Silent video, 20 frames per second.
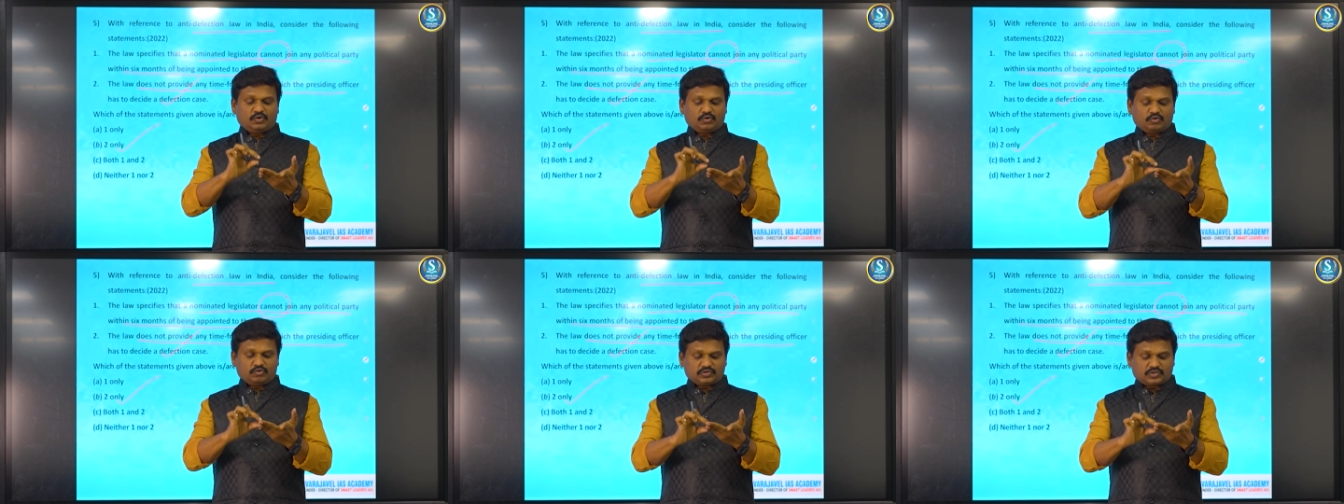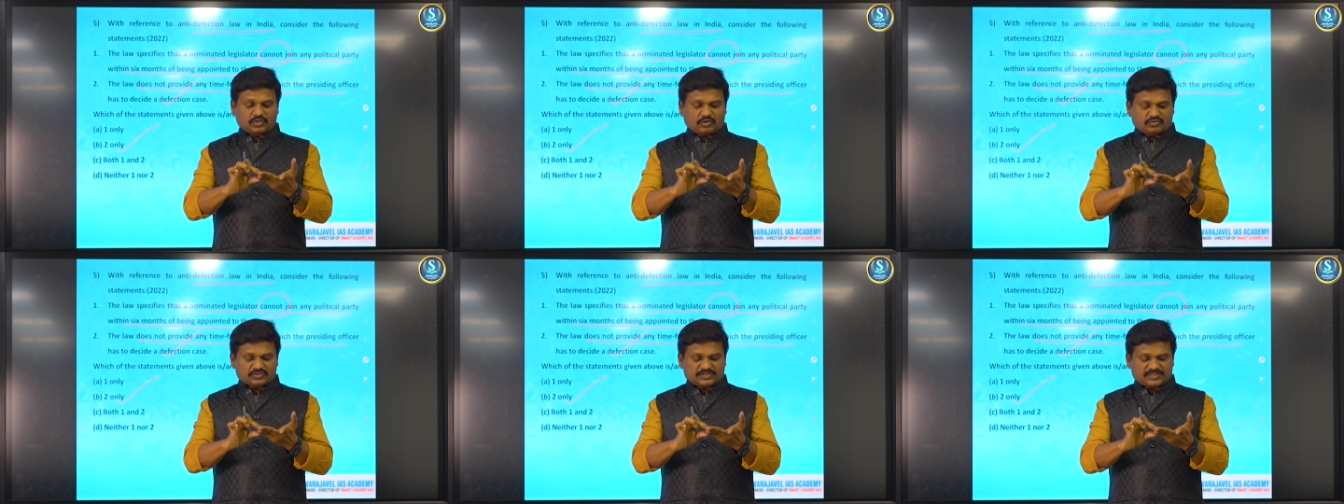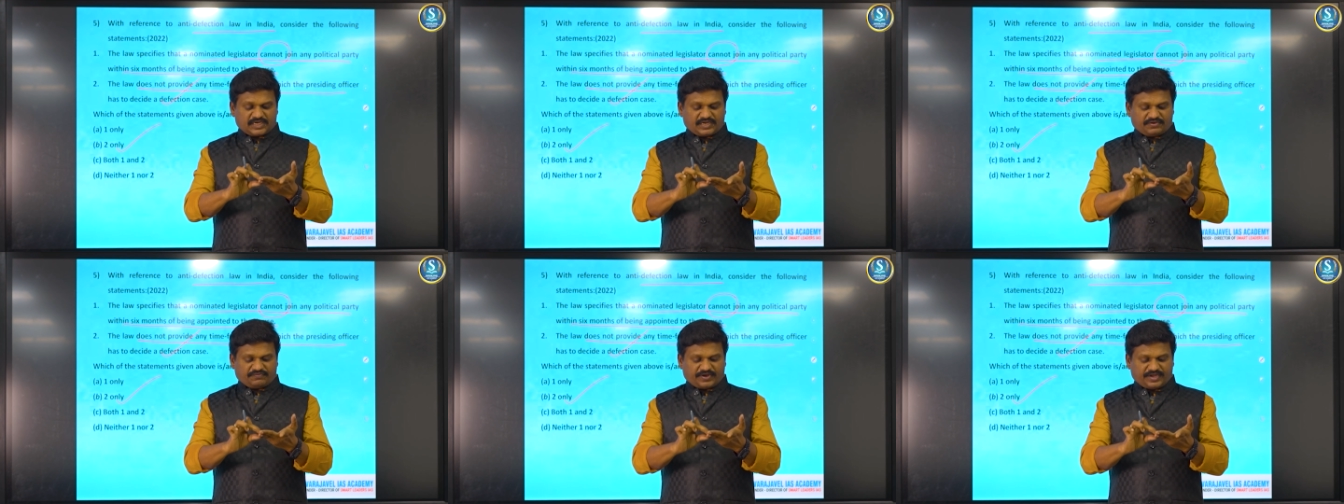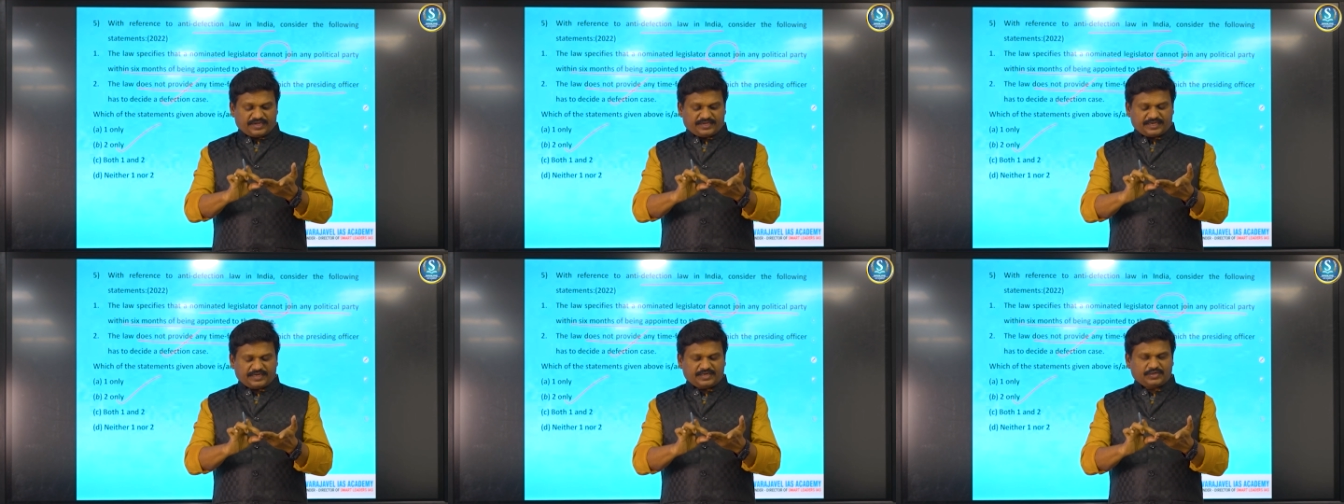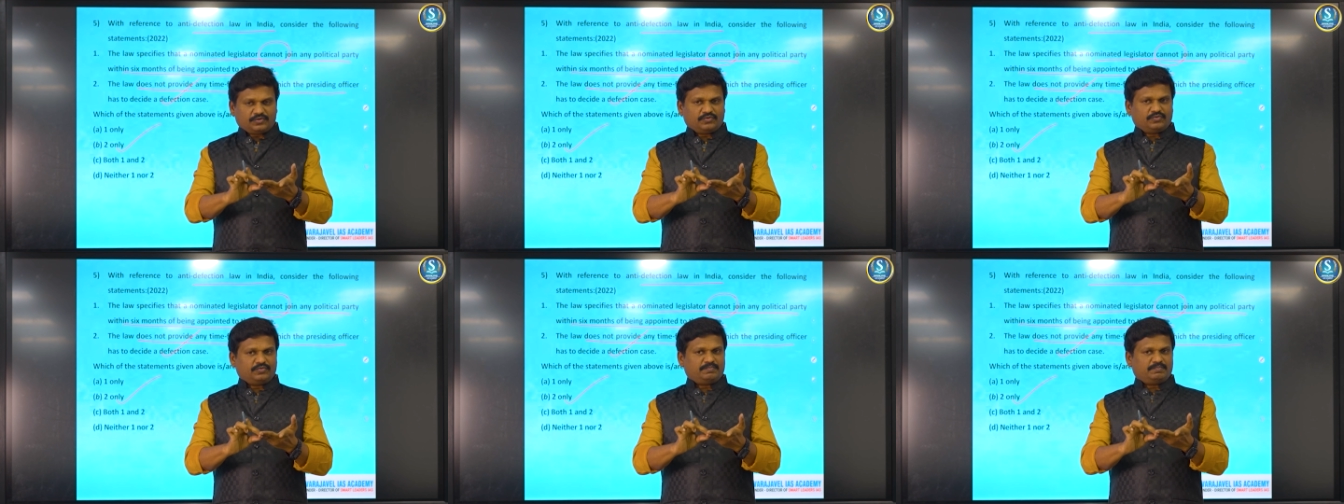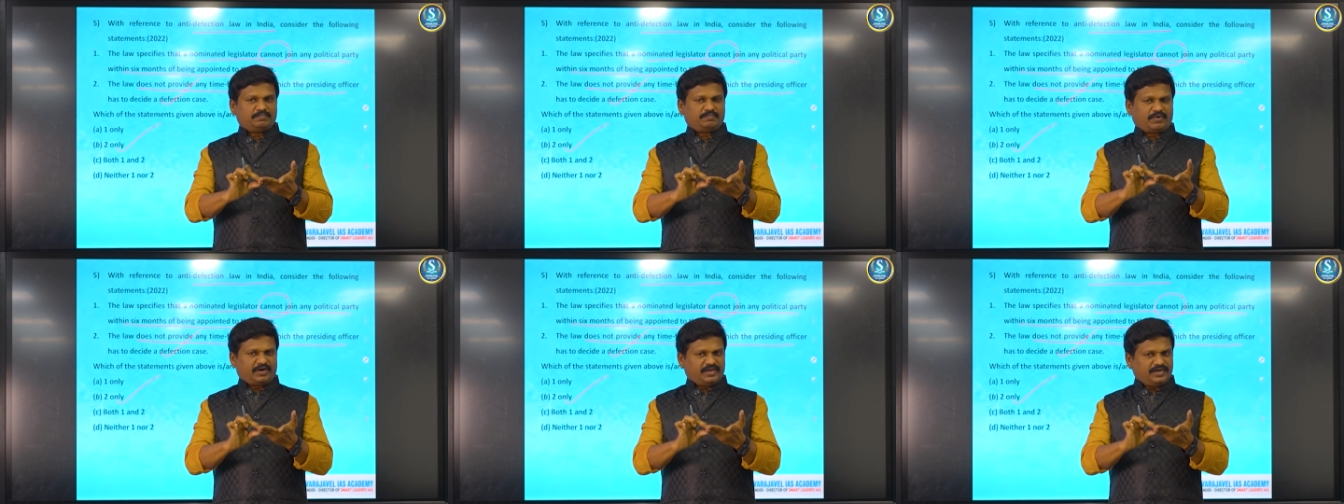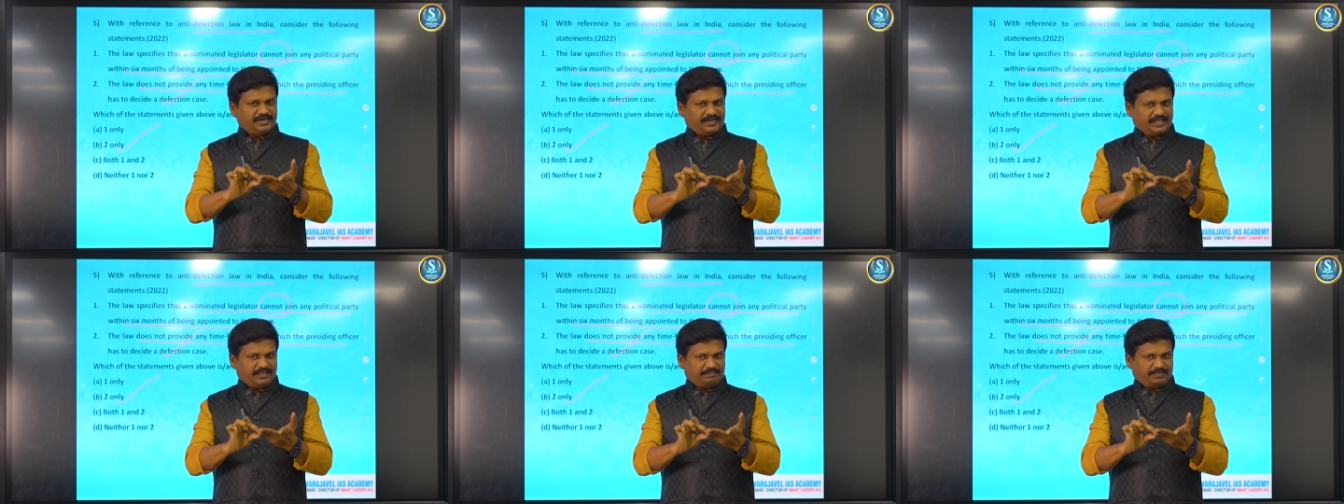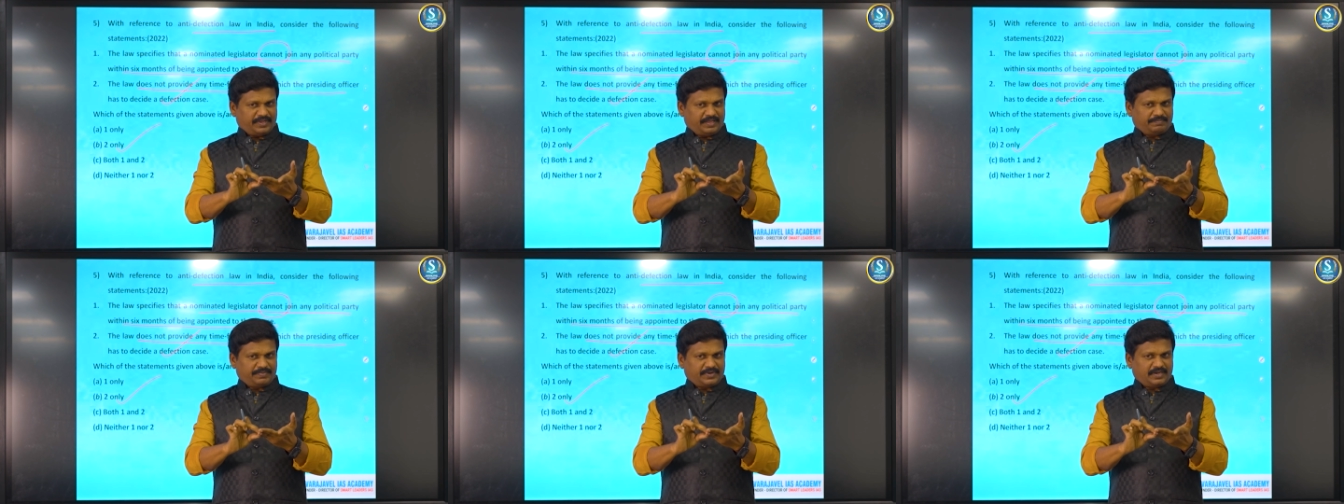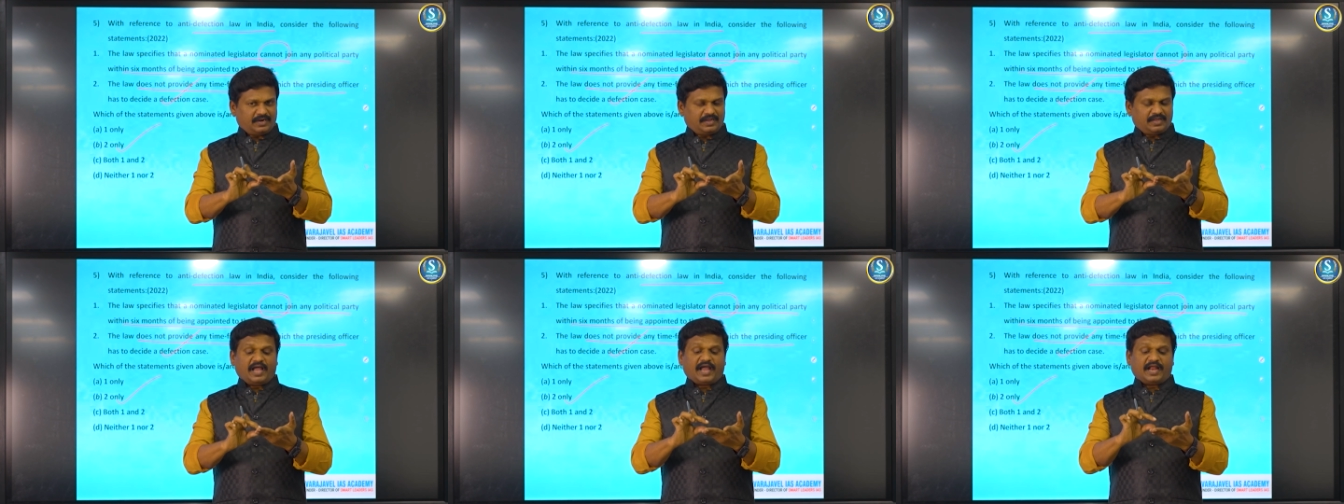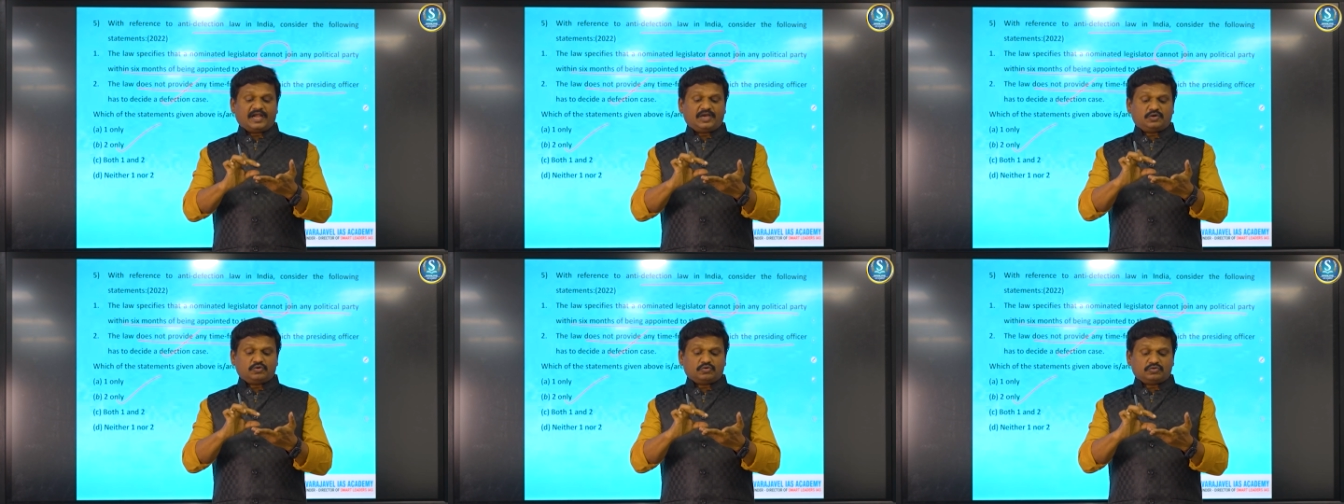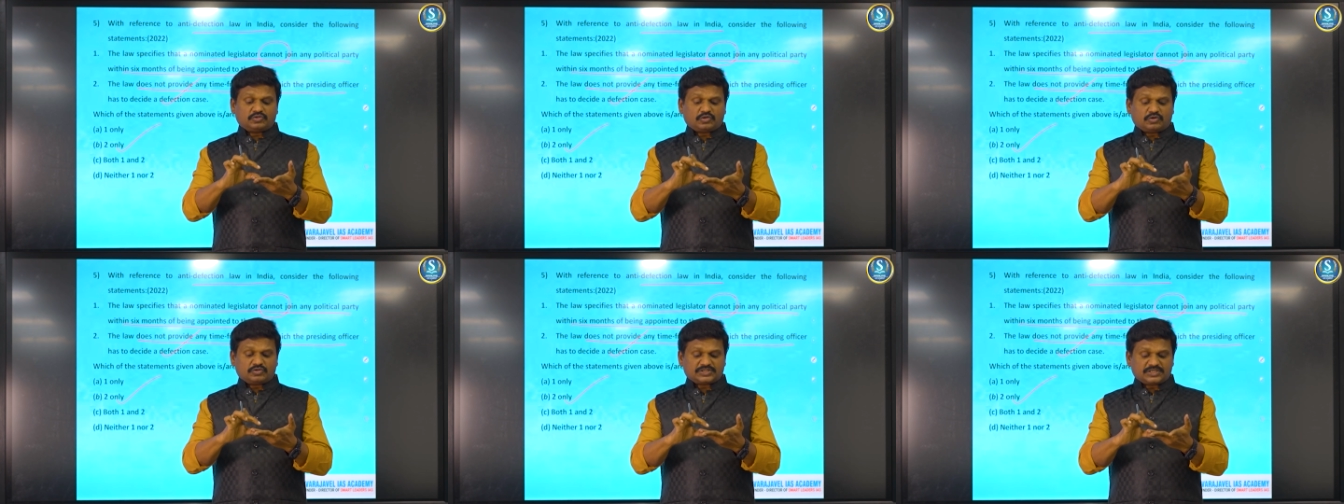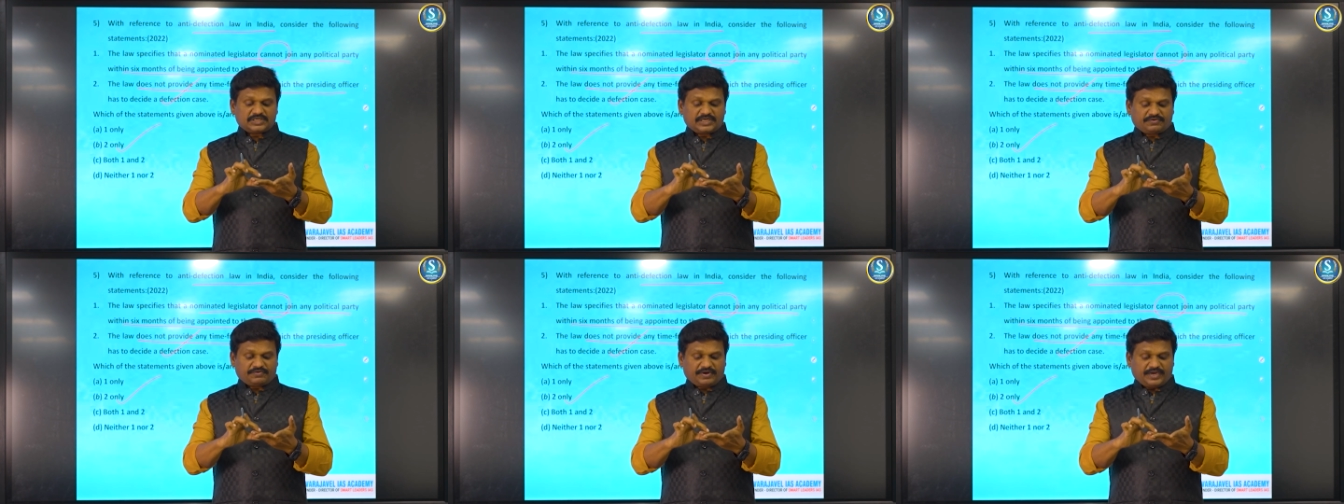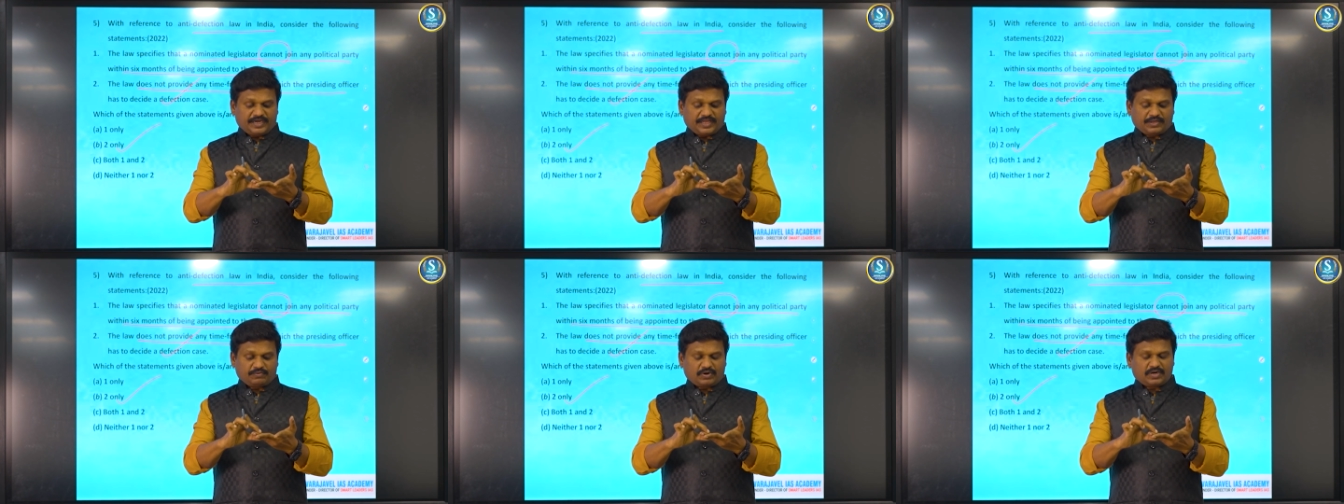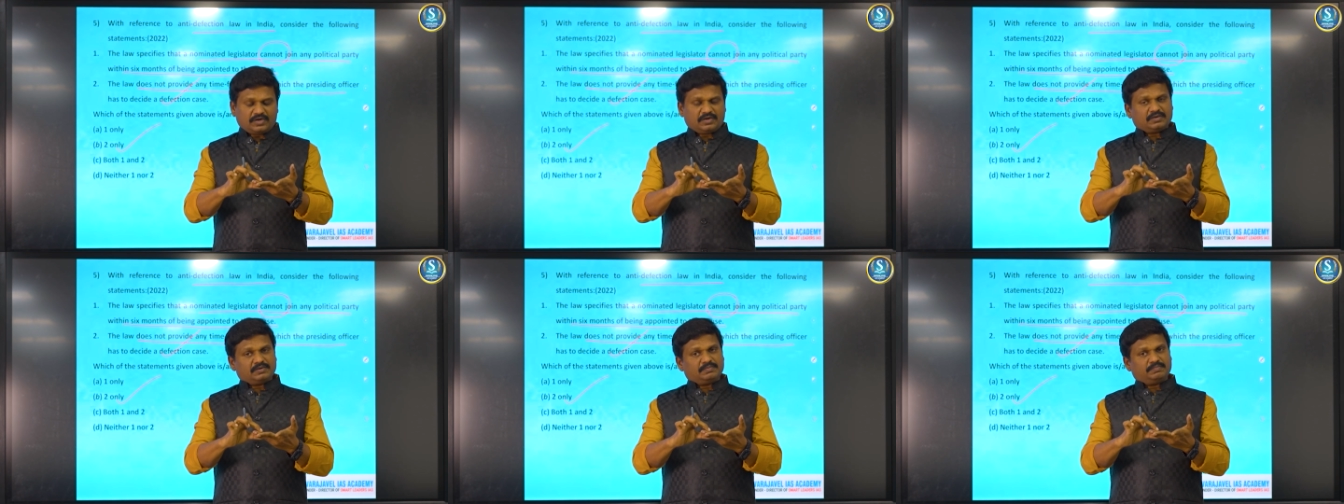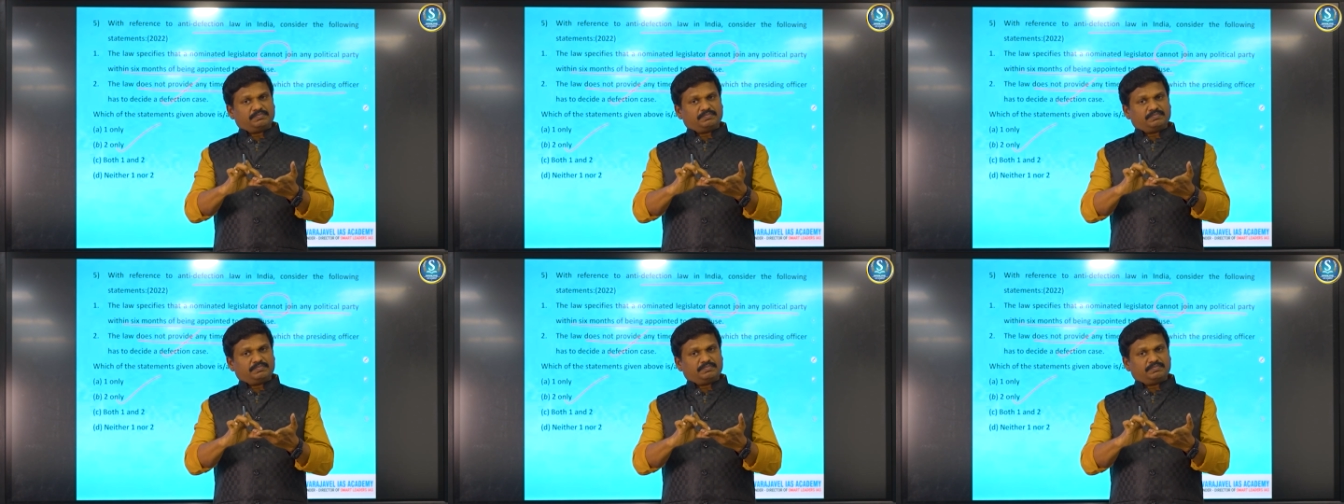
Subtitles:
2022 polity paper and 2021